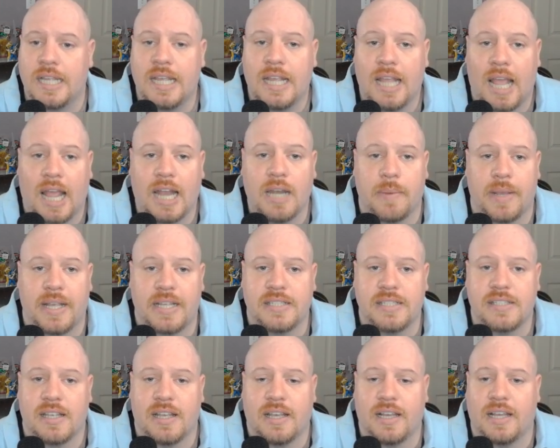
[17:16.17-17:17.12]

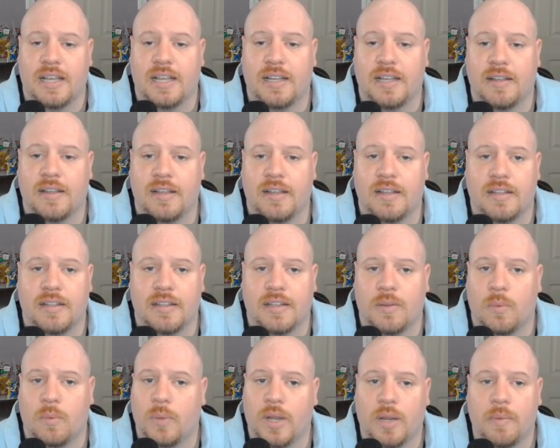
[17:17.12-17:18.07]
Anyways, where
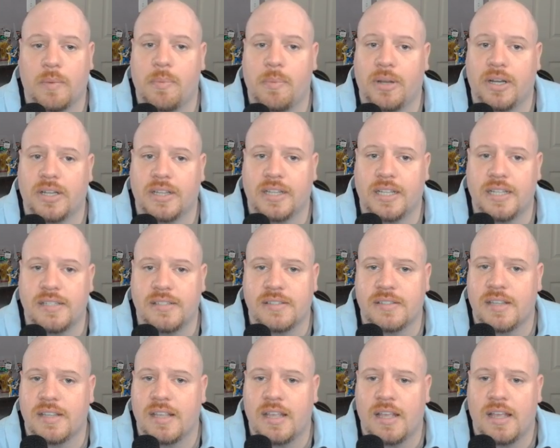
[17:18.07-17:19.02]
are we putting
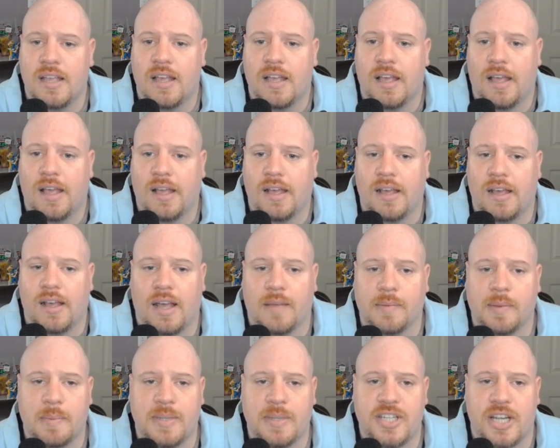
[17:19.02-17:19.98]
this? I'm
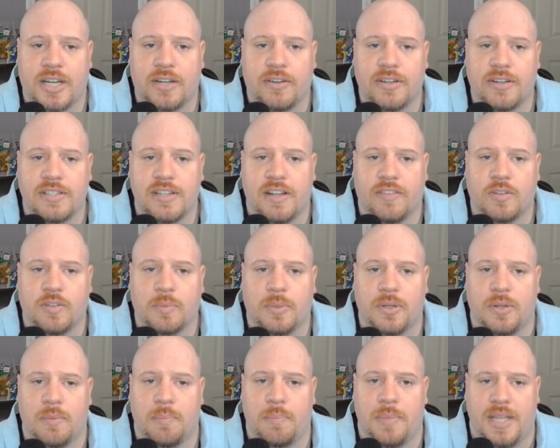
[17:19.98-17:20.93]
going to be generous enough to
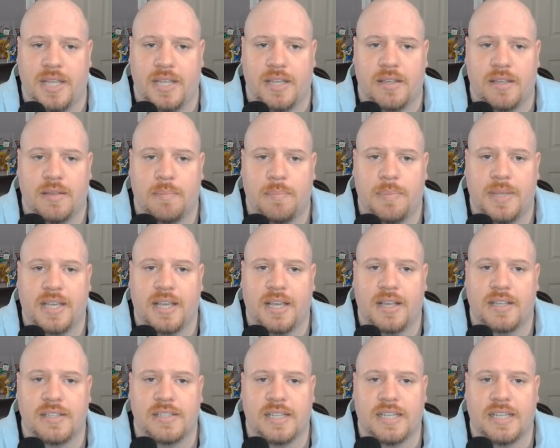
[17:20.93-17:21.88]
put a B,
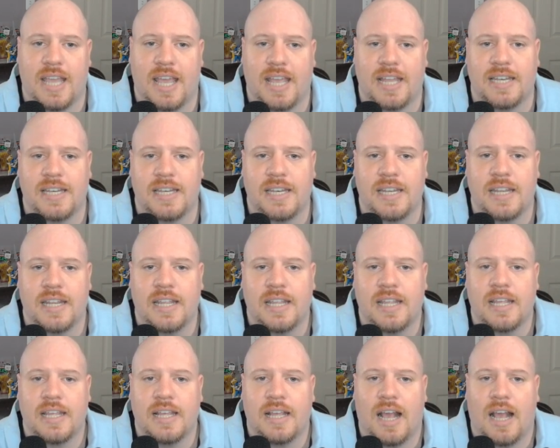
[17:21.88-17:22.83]
because again,
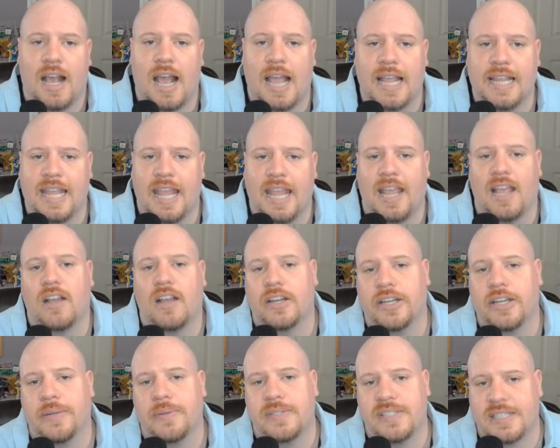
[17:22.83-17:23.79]
I can't
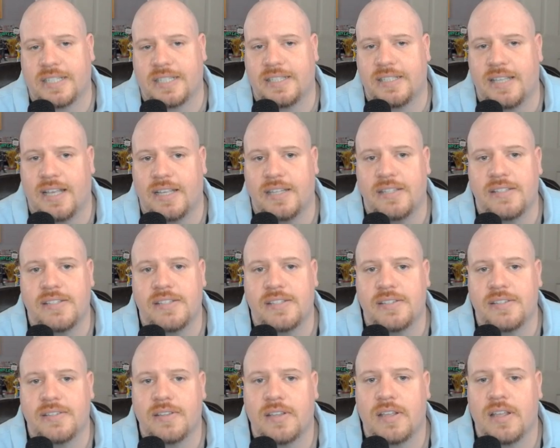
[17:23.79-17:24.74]
argue with success.